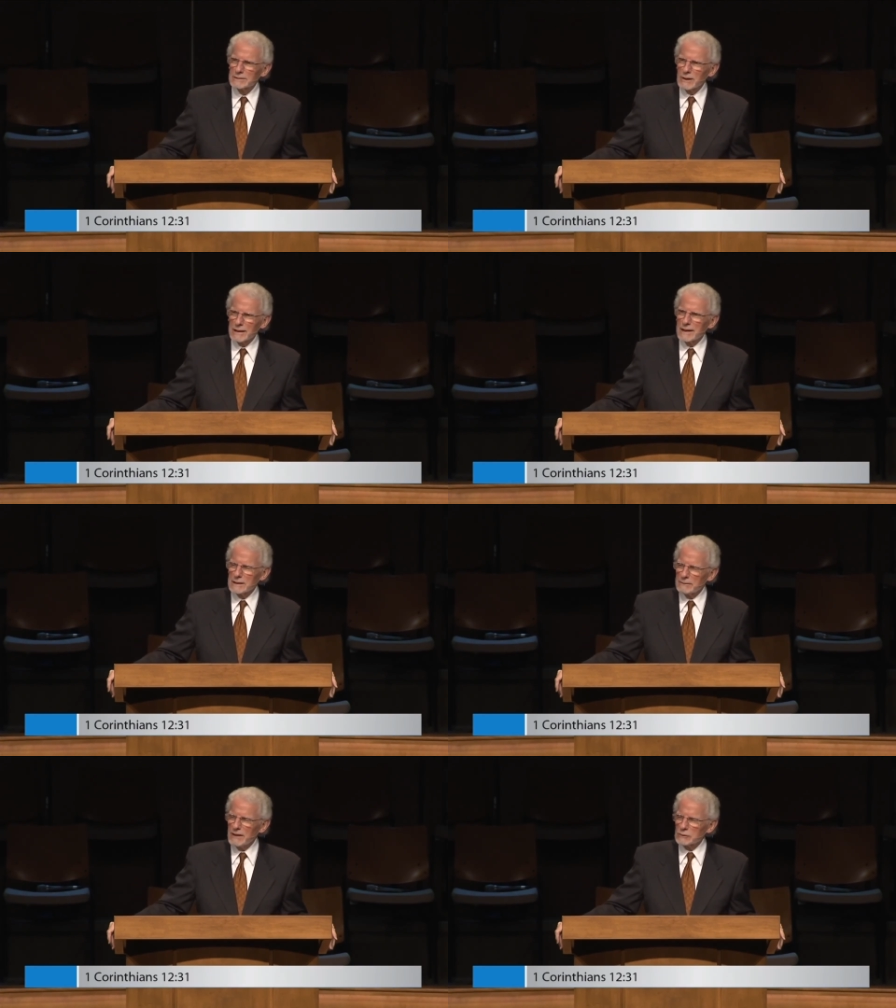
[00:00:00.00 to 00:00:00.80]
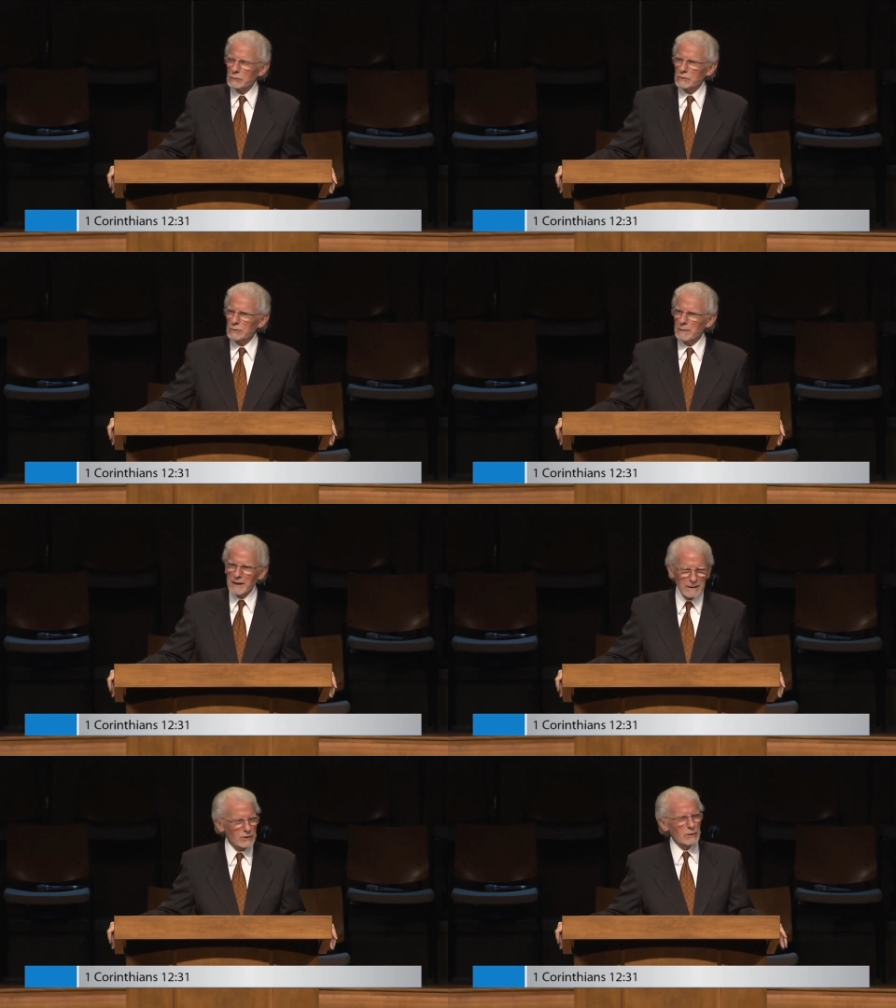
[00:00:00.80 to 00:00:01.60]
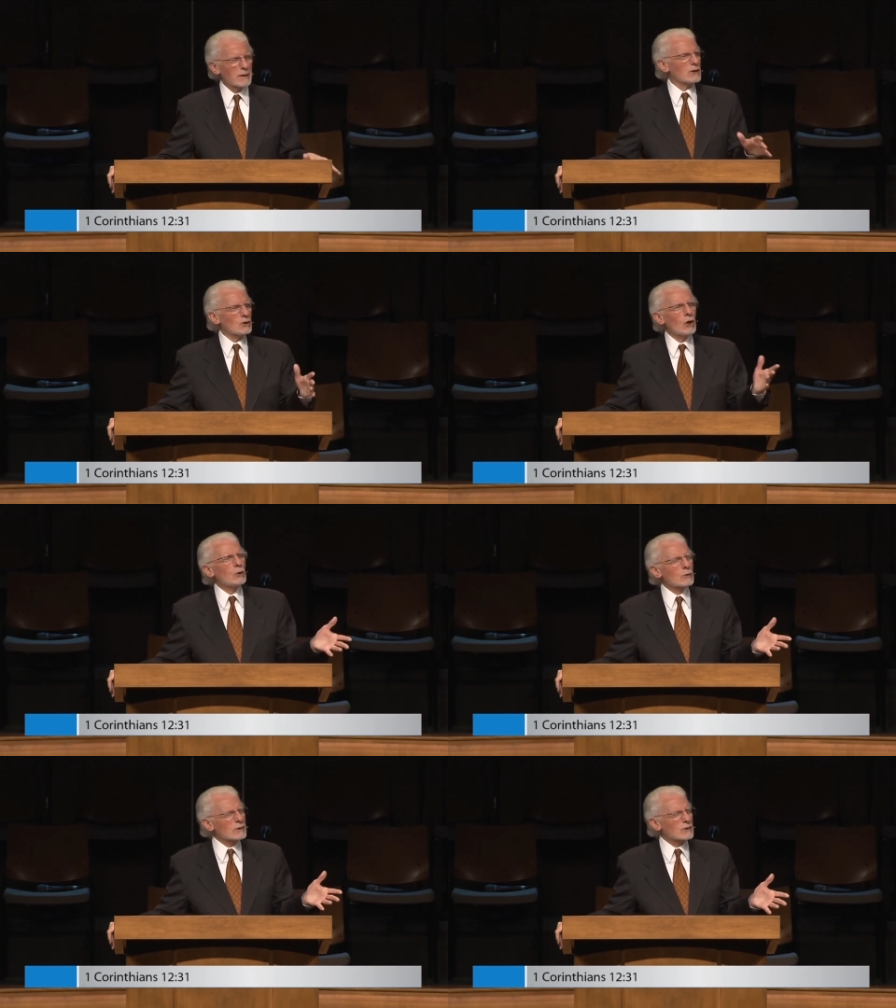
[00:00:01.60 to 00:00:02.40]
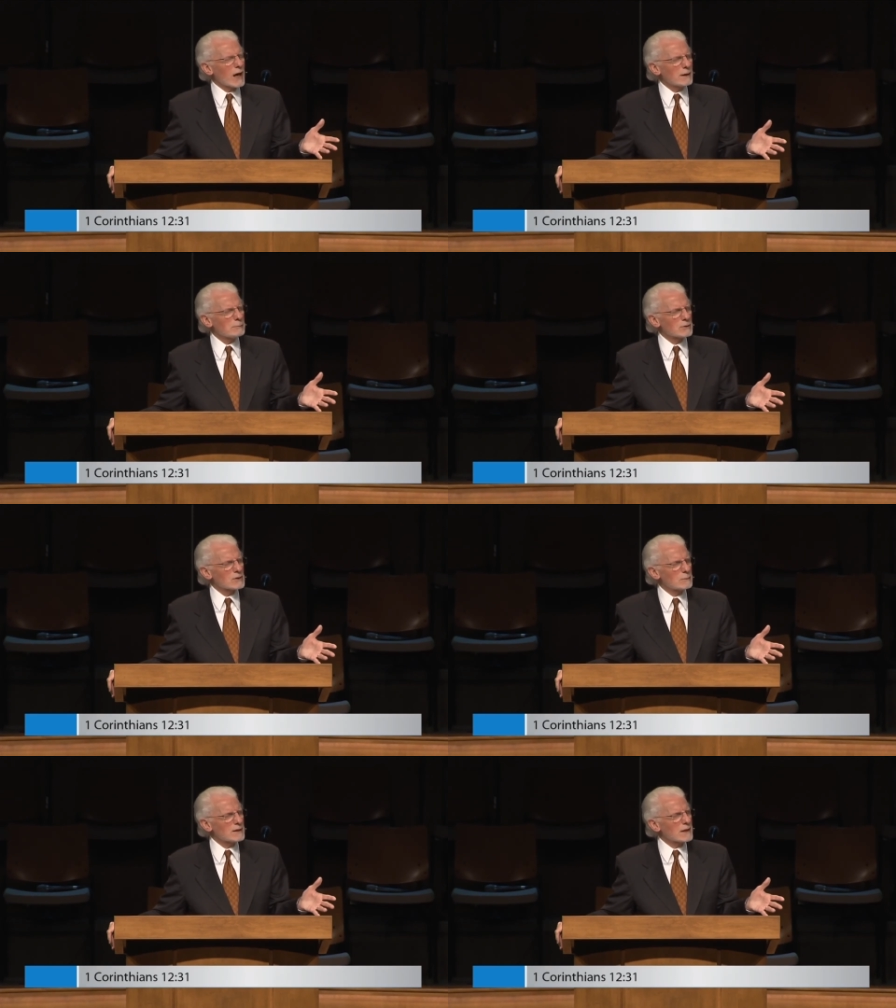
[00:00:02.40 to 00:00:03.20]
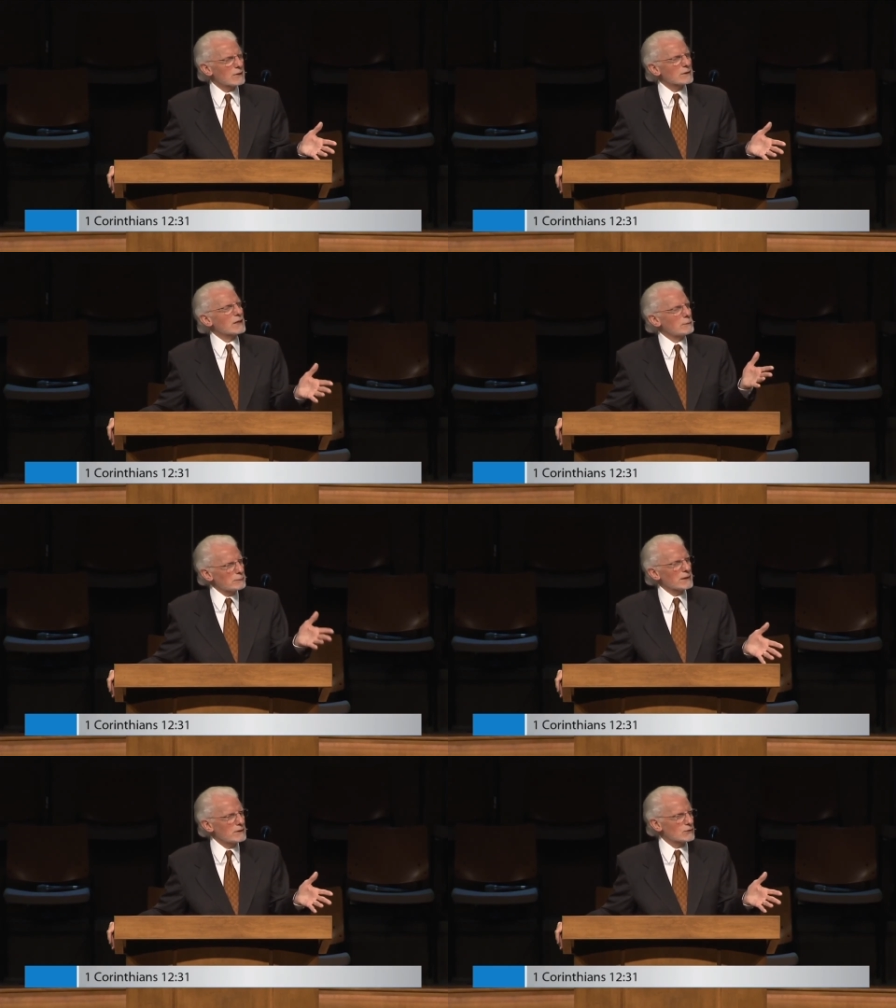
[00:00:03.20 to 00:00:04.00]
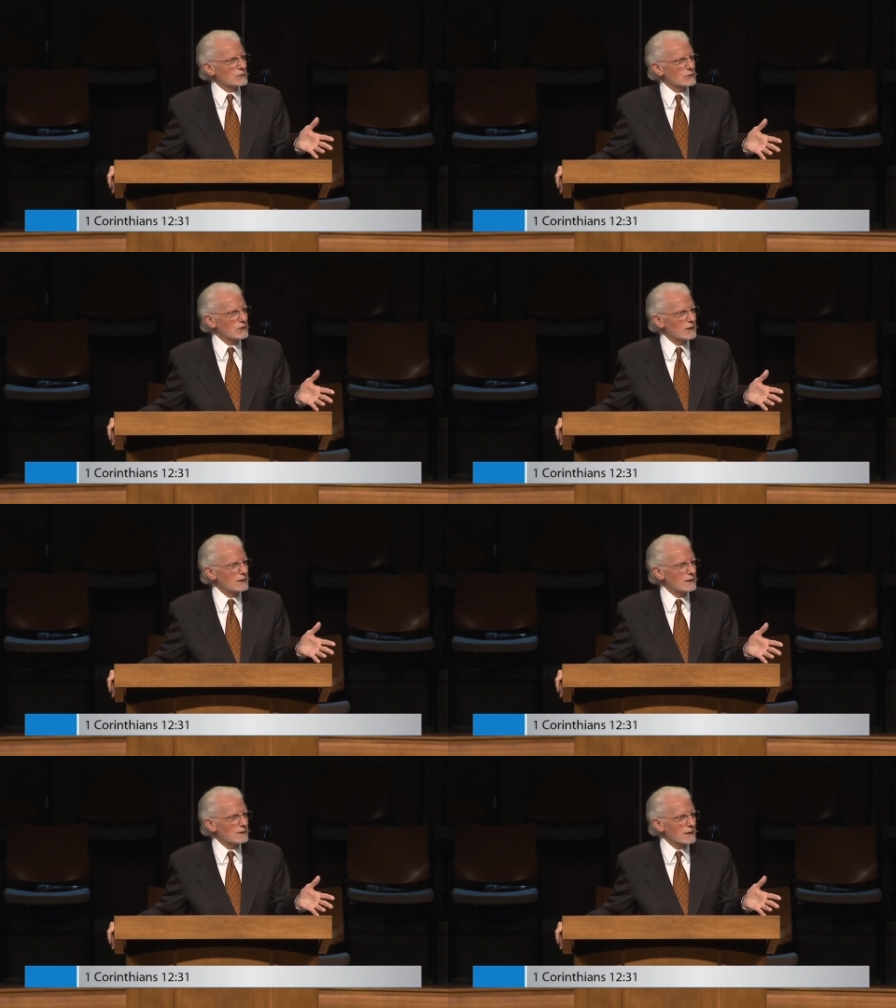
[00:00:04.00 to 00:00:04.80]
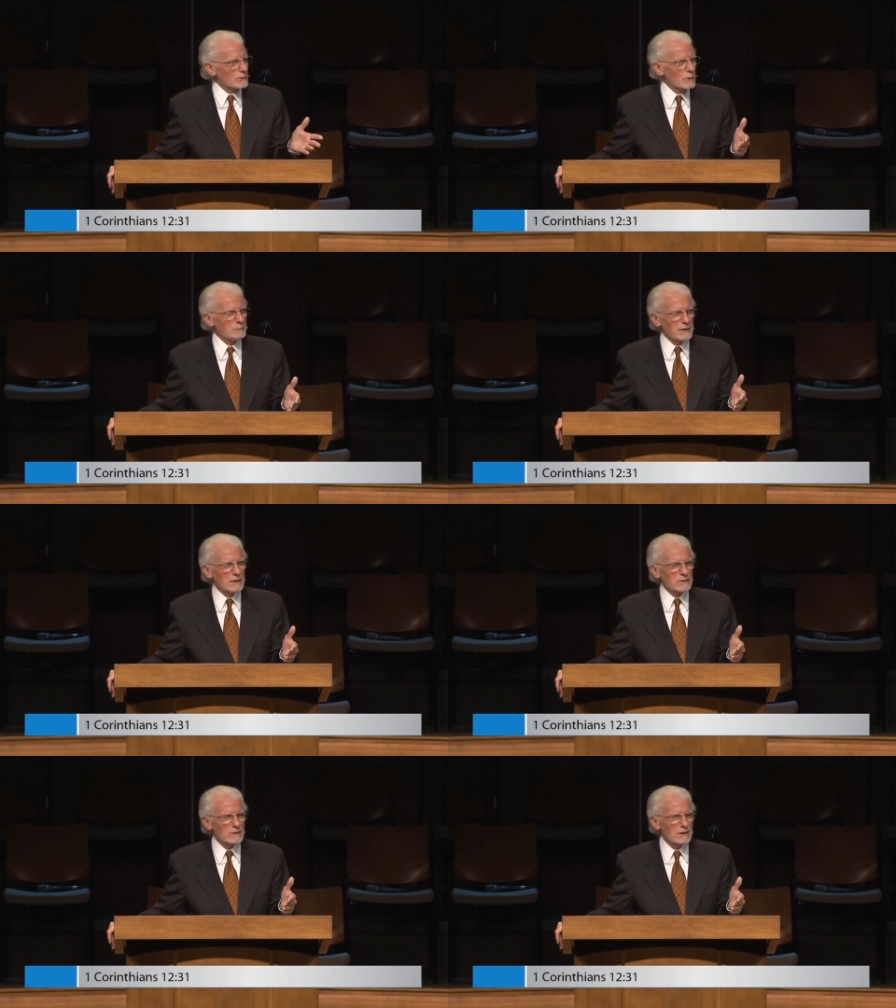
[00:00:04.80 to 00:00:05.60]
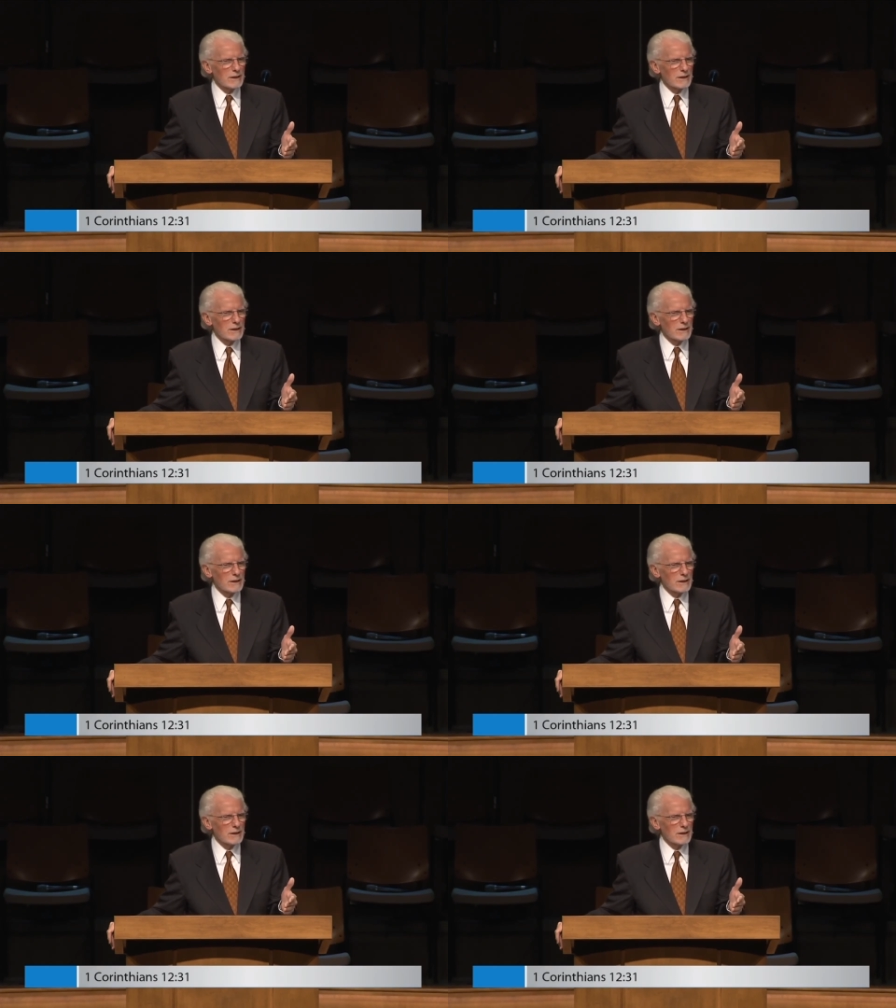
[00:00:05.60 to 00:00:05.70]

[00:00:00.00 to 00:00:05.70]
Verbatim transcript: not individuals, because he already told us God puts them in there as he pleases, not as we please.